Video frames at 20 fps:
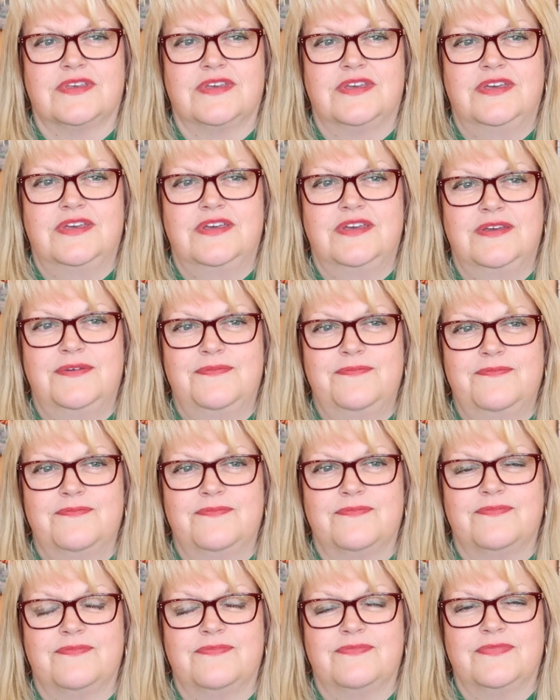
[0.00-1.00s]

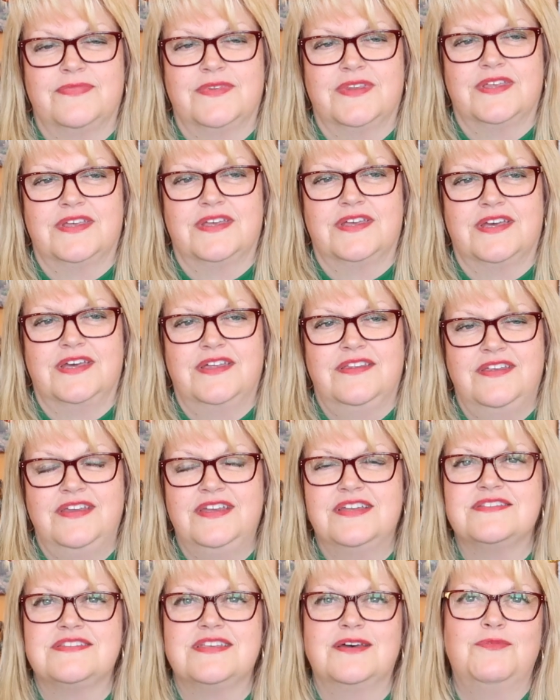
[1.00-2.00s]
I
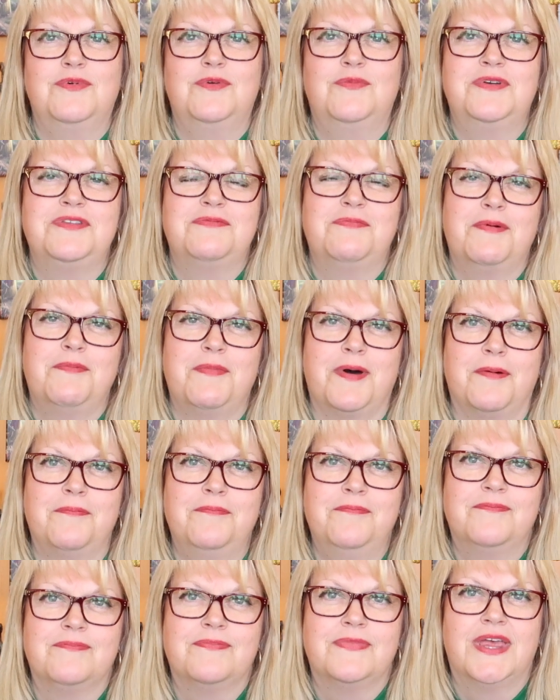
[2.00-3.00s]
think it's that one with my
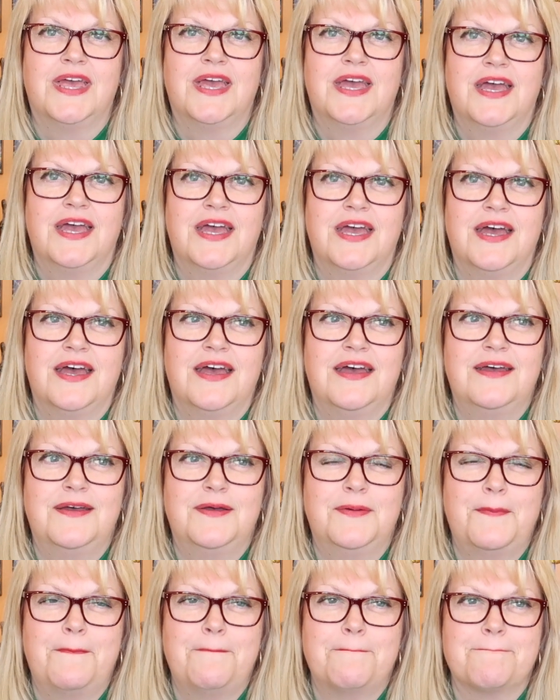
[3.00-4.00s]

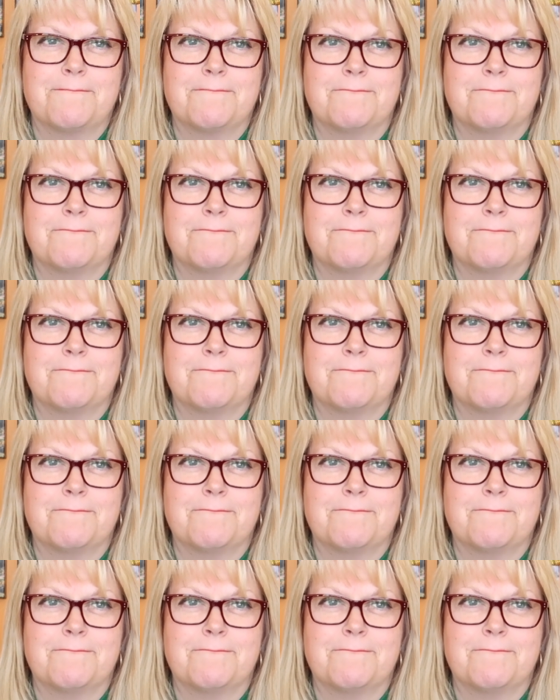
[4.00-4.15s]
mum.